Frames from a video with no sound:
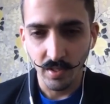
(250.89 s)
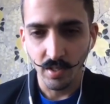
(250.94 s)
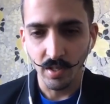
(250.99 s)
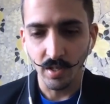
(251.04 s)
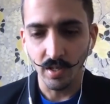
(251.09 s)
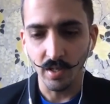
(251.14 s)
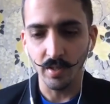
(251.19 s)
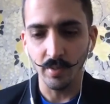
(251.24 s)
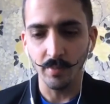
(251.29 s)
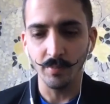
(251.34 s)

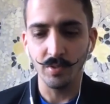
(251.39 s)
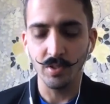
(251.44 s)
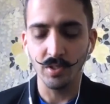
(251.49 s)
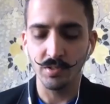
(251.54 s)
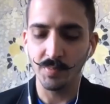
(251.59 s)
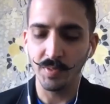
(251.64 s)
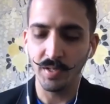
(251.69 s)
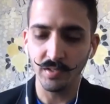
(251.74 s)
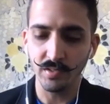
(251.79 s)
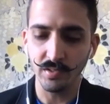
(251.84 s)
Um,
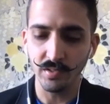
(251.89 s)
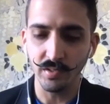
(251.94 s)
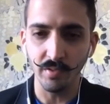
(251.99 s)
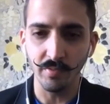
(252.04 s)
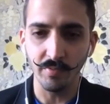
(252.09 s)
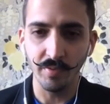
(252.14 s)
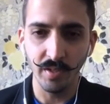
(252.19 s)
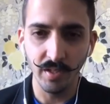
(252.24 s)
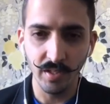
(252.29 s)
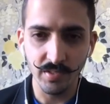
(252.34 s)
just because of the
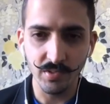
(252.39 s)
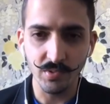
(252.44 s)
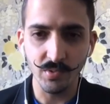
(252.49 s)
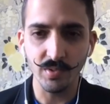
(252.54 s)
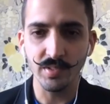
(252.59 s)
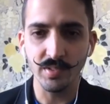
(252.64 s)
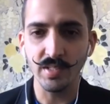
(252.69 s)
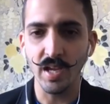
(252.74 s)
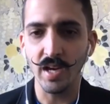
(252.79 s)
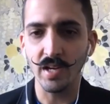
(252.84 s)
feeless
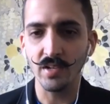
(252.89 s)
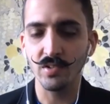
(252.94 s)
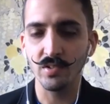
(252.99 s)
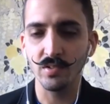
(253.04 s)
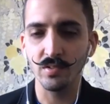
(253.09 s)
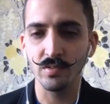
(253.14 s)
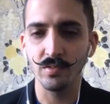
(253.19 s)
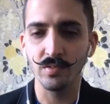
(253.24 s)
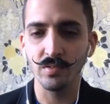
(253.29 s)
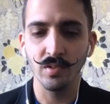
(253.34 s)

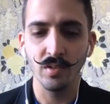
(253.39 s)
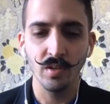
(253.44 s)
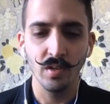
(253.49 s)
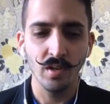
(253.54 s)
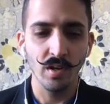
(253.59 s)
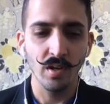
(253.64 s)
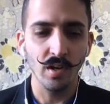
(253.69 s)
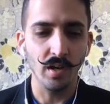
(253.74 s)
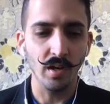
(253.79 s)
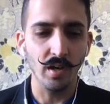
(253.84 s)
transactions,
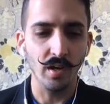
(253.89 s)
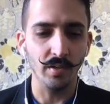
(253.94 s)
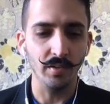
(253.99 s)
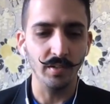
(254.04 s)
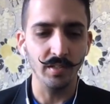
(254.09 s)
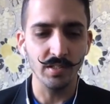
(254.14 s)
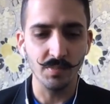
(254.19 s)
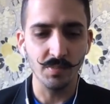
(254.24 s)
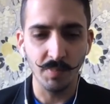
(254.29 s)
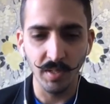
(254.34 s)
uh,
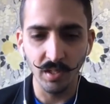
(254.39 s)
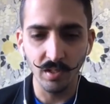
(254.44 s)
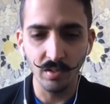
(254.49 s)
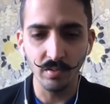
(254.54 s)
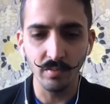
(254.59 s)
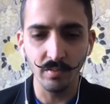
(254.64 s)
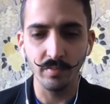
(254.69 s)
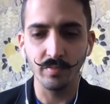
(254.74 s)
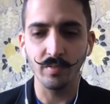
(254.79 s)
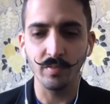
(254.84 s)
the speed
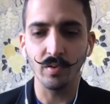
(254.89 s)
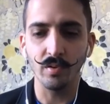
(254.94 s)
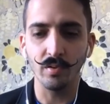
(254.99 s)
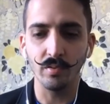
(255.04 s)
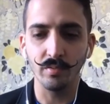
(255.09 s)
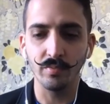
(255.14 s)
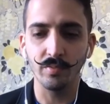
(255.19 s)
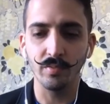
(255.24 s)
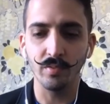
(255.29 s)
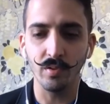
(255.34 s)
of,
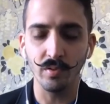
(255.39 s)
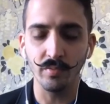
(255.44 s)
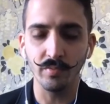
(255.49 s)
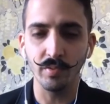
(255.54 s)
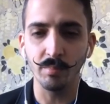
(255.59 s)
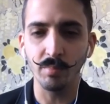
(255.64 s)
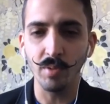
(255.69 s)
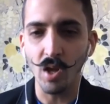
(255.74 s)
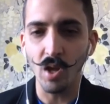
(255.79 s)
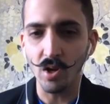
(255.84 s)
of, of
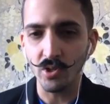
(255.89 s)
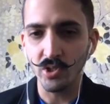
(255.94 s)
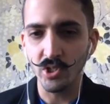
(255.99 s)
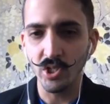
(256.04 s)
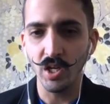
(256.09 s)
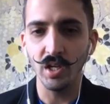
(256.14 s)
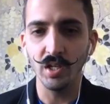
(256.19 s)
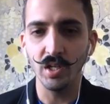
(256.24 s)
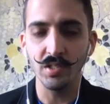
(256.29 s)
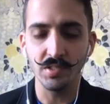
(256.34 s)
the
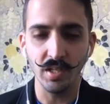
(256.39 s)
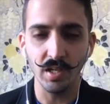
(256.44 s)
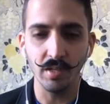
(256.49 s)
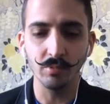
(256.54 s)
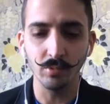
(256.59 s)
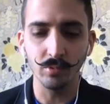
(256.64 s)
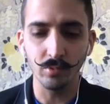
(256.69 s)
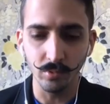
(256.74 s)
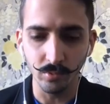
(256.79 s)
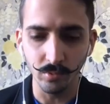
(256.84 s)
blockchain is
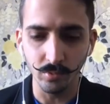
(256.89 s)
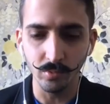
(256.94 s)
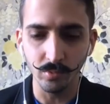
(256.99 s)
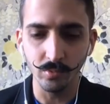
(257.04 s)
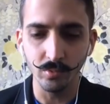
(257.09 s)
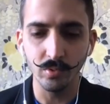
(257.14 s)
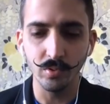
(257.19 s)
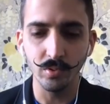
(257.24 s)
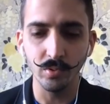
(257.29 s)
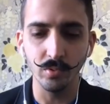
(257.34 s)
able
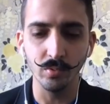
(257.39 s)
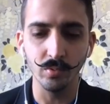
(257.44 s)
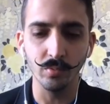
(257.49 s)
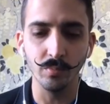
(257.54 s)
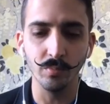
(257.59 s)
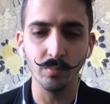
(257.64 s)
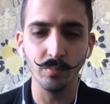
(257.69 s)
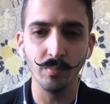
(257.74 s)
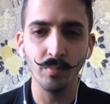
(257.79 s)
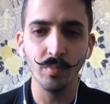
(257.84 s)
to,
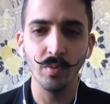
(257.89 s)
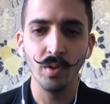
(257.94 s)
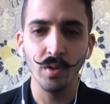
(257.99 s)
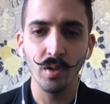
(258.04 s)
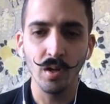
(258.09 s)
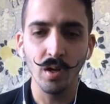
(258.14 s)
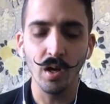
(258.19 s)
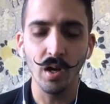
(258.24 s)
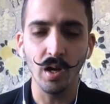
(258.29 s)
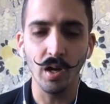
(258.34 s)
to,
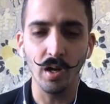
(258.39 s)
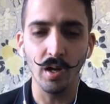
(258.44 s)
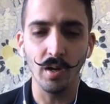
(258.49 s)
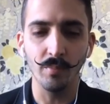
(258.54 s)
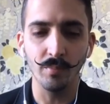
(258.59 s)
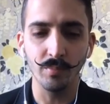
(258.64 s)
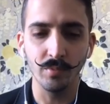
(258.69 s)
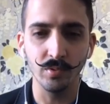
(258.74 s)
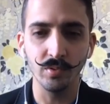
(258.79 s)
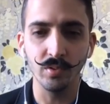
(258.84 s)

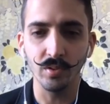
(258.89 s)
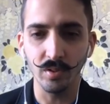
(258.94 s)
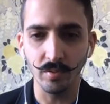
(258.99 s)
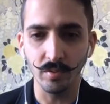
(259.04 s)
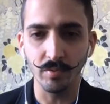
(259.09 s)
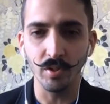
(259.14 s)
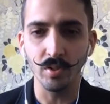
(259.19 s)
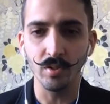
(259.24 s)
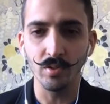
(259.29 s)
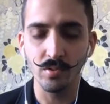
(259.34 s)
um, to
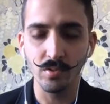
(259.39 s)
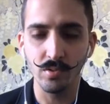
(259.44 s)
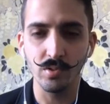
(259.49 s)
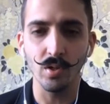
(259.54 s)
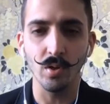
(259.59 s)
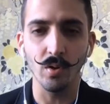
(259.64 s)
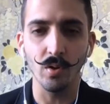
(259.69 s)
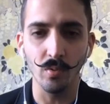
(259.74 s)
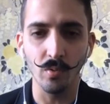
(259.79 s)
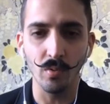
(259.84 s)
deliver.
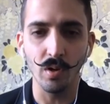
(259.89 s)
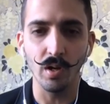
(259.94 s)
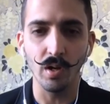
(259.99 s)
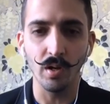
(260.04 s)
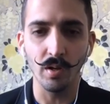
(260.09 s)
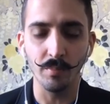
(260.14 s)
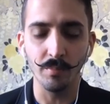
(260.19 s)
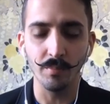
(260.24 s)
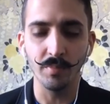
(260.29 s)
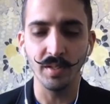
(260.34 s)
So
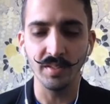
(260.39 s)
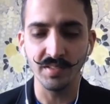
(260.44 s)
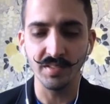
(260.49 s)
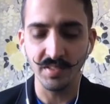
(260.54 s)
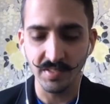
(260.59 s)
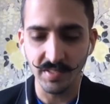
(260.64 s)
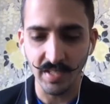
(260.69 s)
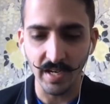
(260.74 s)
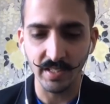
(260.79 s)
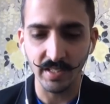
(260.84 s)
um, that's
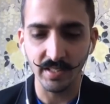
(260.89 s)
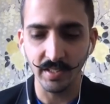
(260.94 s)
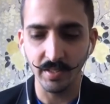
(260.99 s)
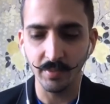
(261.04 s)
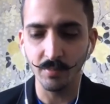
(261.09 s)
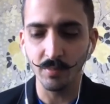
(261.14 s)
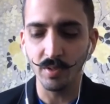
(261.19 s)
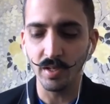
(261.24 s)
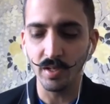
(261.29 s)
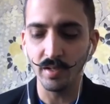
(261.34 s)
exactly
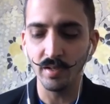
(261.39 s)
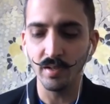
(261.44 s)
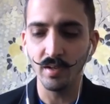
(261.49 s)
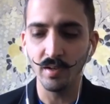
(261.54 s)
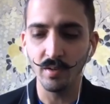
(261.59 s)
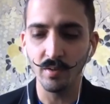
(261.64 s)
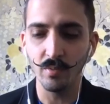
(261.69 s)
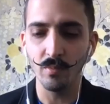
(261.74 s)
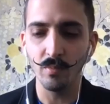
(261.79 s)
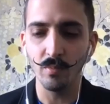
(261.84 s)
what
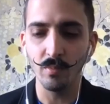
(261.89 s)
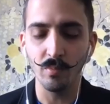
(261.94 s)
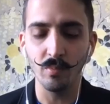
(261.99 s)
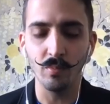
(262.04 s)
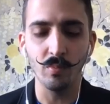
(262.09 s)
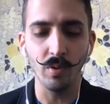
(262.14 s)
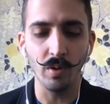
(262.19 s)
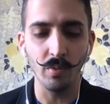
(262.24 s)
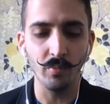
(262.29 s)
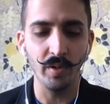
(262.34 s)

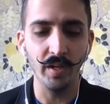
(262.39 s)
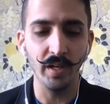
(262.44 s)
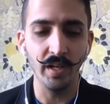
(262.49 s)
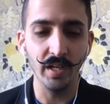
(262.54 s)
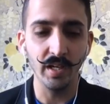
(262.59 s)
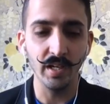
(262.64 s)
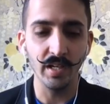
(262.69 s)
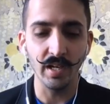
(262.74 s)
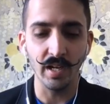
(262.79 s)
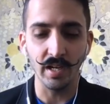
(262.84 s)
what we
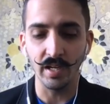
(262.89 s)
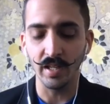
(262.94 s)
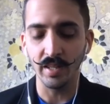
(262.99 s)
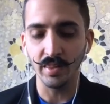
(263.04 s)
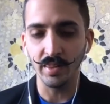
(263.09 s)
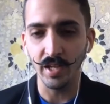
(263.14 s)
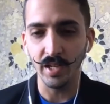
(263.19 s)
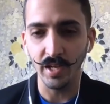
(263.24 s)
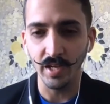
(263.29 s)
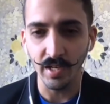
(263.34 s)
needed. And I
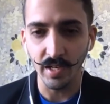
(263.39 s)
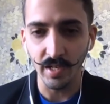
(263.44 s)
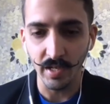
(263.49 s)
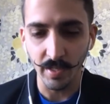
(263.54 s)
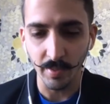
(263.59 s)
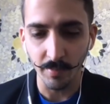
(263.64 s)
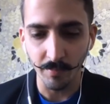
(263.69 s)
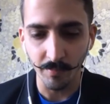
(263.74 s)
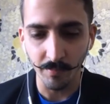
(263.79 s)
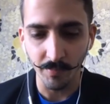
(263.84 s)
think
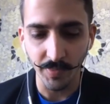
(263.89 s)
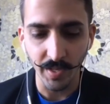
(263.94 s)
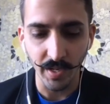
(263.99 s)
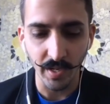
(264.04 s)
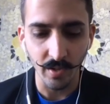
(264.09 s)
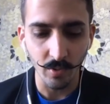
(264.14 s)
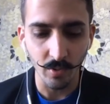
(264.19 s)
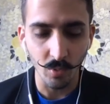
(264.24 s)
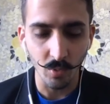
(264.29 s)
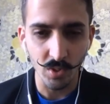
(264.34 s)
um,
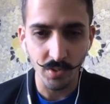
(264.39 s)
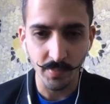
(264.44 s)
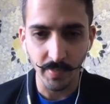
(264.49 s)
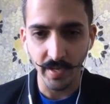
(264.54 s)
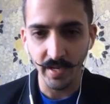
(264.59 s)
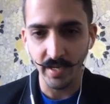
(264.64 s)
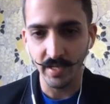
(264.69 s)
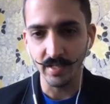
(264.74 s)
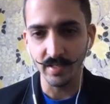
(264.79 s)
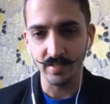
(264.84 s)
that
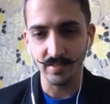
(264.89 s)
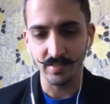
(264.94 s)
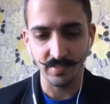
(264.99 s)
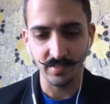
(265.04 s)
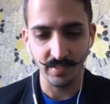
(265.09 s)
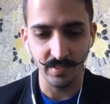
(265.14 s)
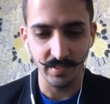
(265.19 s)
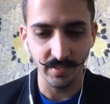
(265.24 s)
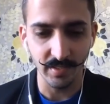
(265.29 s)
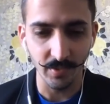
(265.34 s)
HorusPay is
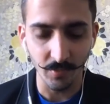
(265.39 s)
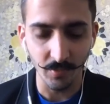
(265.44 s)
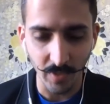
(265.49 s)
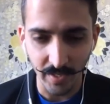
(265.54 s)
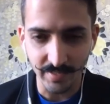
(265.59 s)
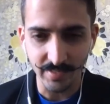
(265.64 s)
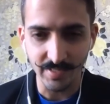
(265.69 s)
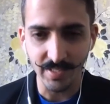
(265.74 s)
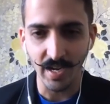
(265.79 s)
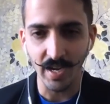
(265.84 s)
in the
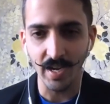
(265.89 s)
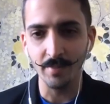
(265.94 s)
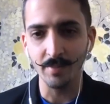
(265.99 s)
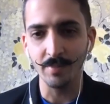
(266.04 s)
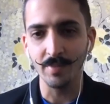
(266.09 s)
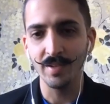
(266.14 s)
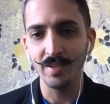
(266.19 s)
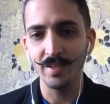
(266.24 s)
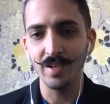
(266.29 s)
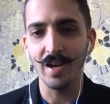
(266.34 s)
right
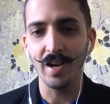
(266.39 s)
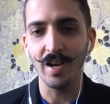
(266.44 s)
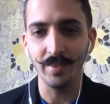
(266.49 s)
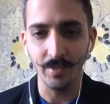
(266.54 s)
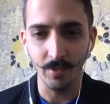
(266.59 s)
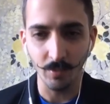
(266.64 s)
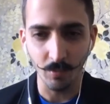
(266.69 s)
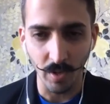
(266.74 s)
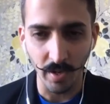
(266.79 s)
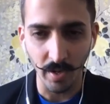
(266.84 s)
time at
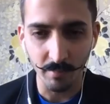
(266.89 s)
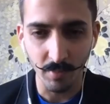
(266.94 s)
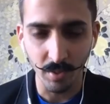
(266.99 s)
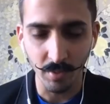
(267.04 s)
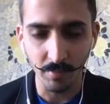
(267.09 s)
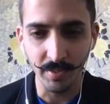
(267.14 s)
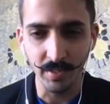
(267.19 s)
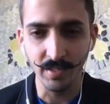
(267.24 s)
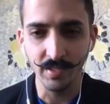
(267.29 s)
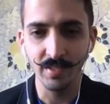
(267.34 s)
the right
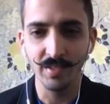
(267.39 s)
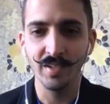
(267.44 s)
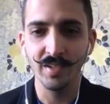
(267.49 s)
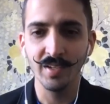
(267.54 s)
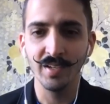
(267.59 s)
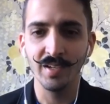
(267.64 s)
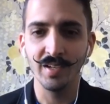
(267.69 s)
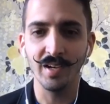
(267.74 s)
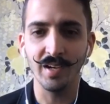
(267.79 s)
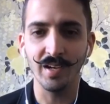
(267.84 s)
moment
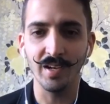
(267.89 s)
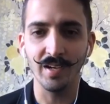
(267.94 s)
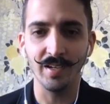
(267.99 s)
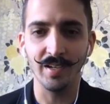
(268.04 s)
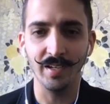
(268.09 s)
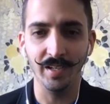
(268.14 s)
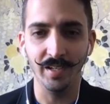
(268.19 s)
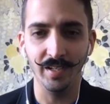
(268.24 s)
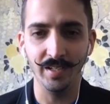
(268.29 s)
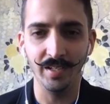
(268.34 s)
uh,
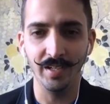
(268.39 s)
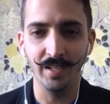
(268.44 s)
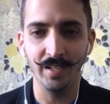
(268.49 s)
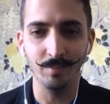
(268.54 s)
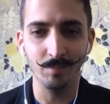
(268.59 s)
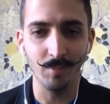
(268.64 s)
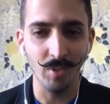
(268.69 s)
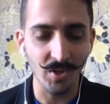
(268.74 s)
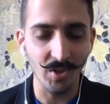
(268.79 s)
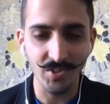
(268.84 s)
in,
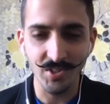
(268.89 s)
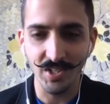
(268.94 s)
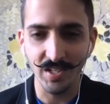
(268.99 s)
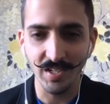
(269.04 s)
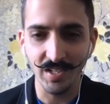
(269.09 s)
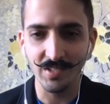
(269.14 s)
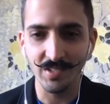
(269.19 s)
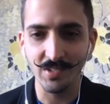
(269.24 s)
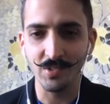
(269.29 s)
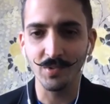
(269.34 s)
in blockchain
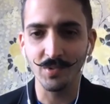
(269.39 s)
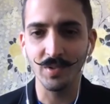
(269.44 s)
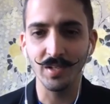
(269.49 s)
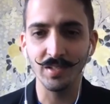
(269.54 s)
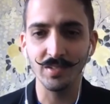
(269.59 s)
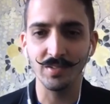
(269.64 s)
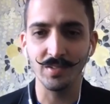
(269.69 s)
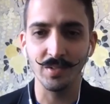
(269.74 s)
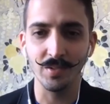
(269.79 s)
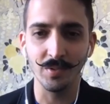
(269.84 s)
history
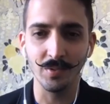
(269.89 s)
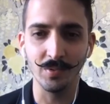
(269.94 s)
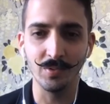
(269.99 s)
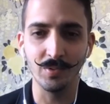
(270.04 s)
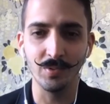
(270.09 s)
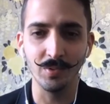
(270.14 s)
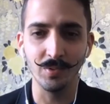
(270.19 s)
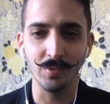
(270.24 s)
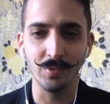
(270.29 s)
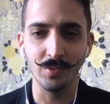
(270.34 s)
to,
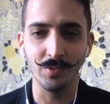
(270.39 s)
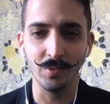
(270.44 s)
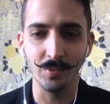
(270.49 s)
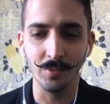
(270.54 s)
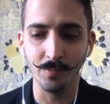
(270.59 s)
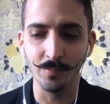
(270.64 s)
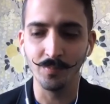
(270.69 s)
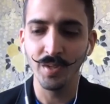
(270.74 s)
to